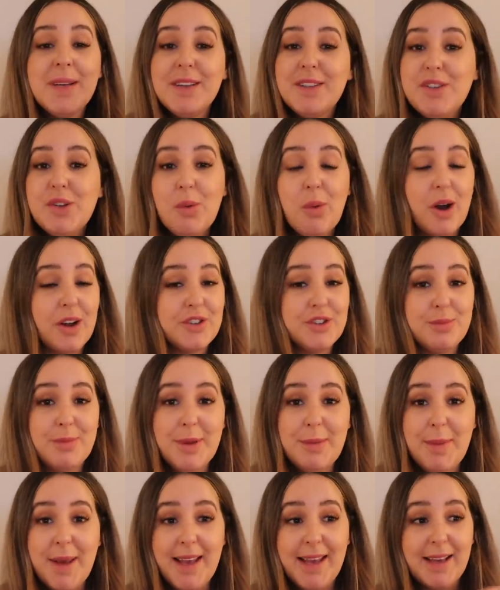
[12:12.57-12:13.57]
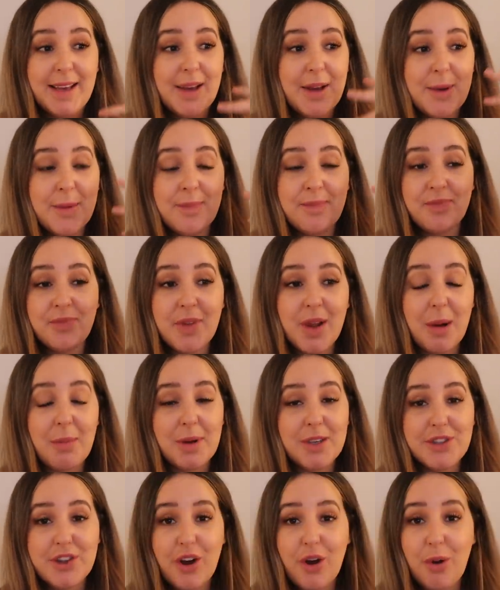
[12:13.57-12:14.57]
because you watched me make a
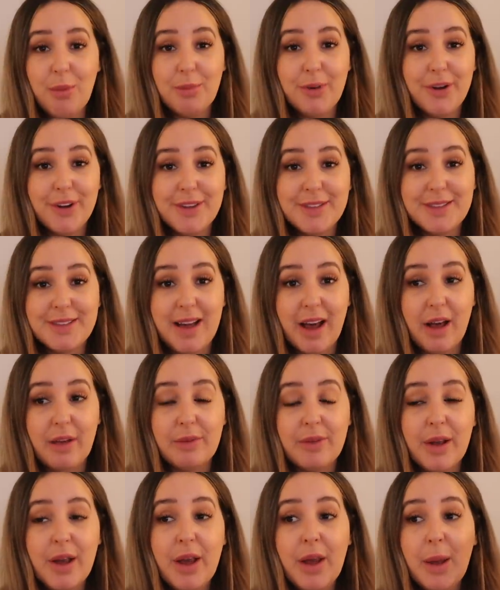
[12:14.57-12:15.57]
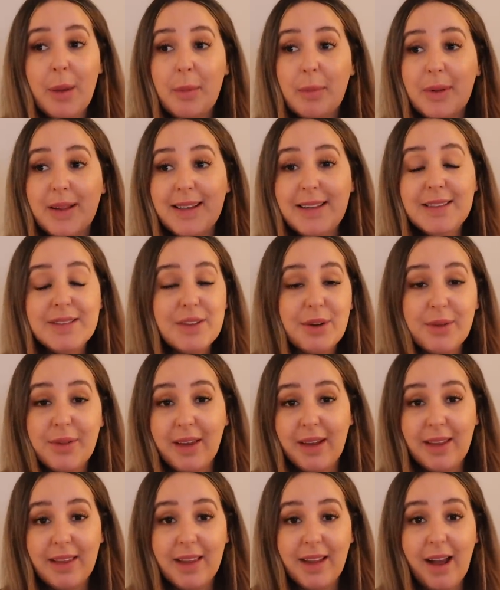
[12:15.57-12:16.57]
bunch of home cooked stuff. Please don't
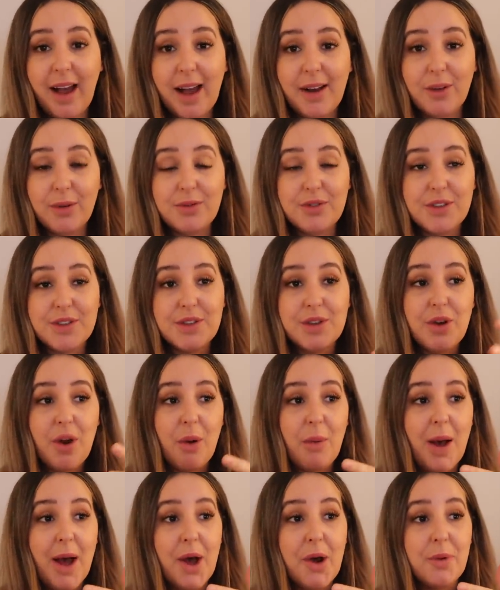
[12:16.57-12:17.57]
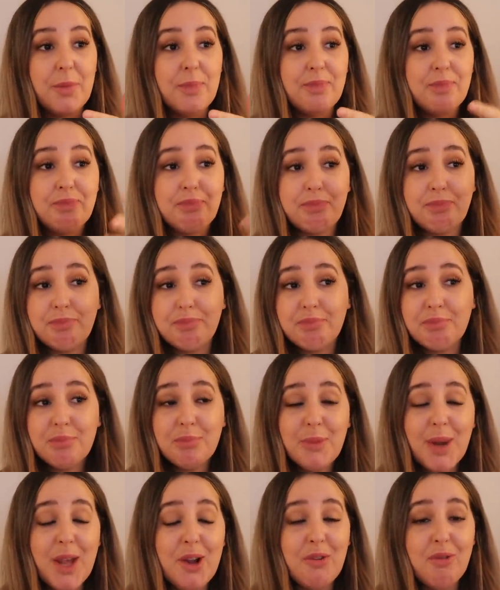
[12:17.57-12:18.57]
think that I don't just go out
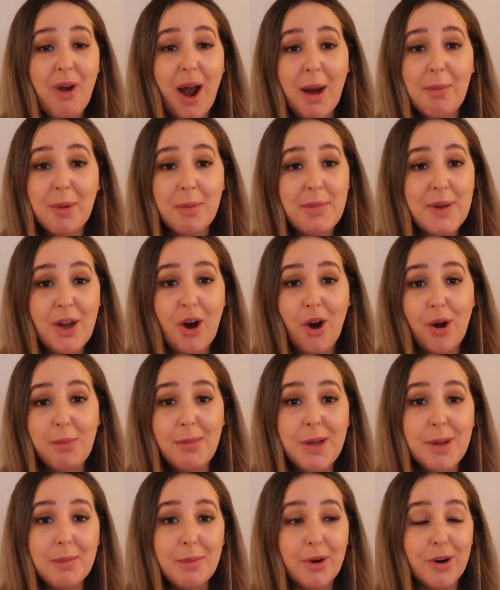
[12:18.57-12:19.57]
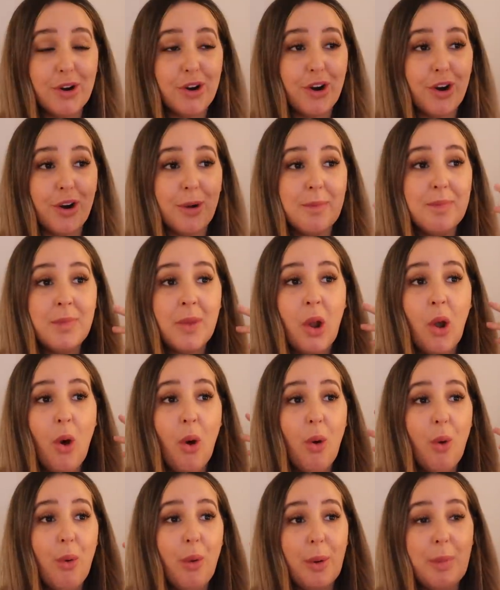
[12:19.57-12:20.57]
and grab a Beyond Meat burger
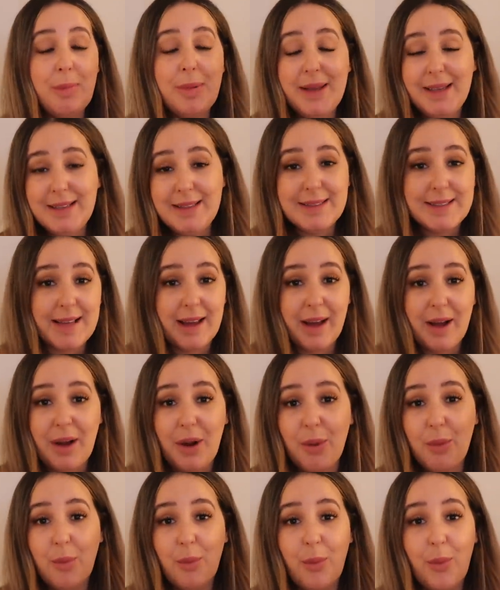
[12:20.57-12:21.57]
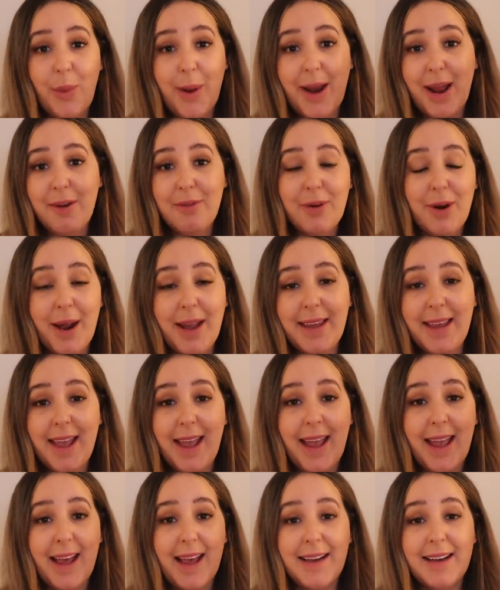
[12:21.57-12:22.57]
or pizza whenever I
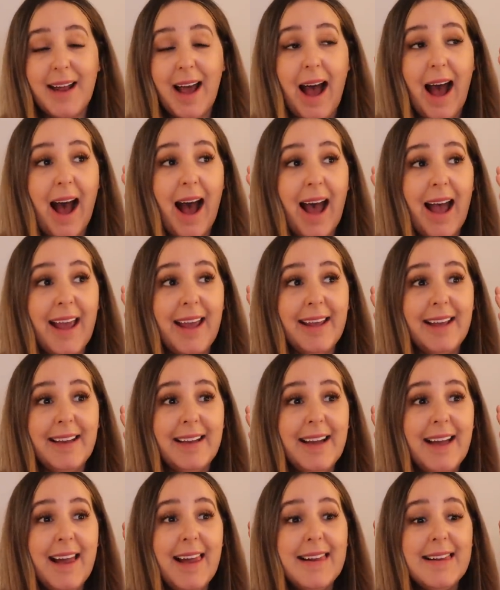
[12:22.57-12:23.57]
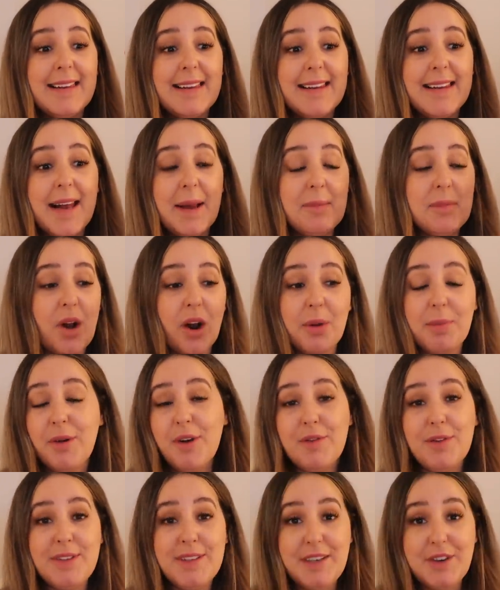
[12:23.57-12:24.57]
can. I am not a
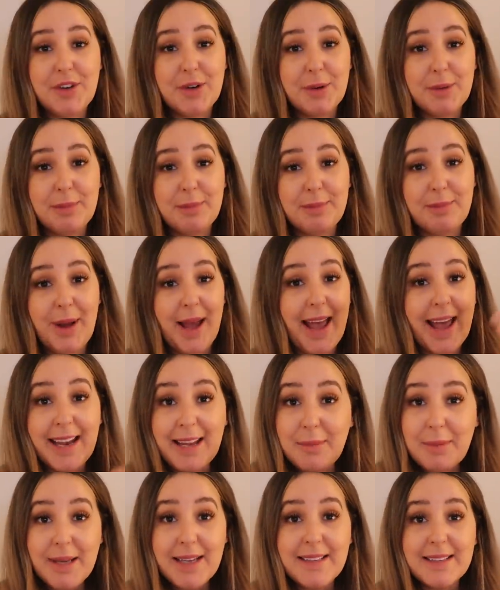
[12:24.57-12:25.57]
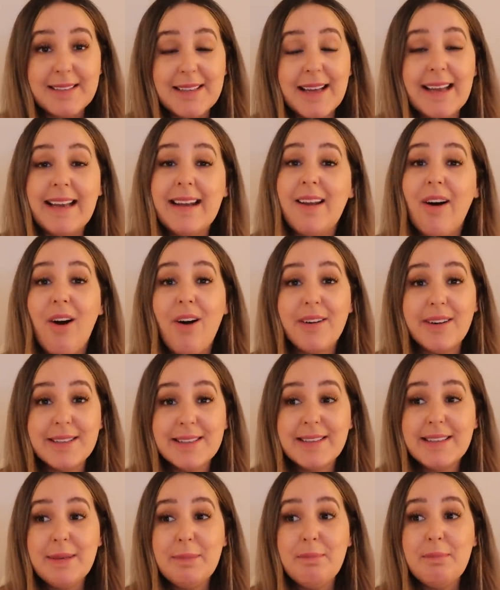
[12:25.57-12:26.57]
perfect eater by any means and
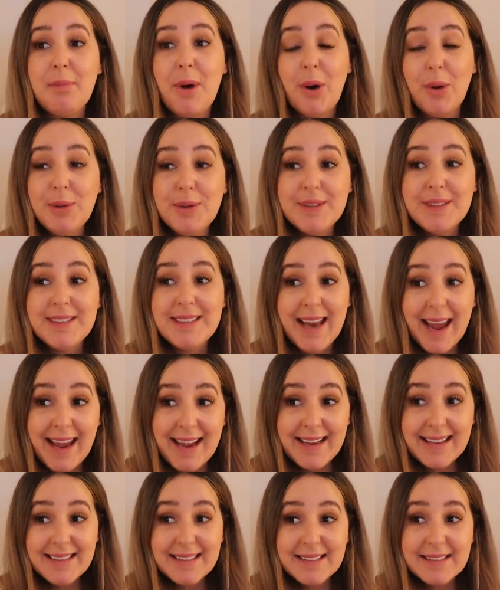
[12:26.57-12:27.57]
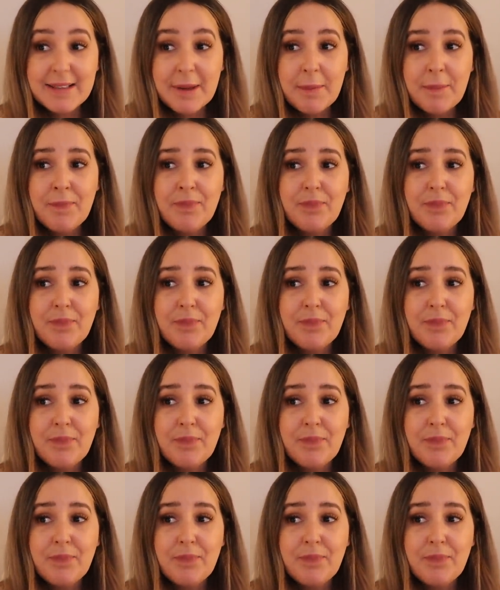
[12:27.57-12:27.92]
honestly most days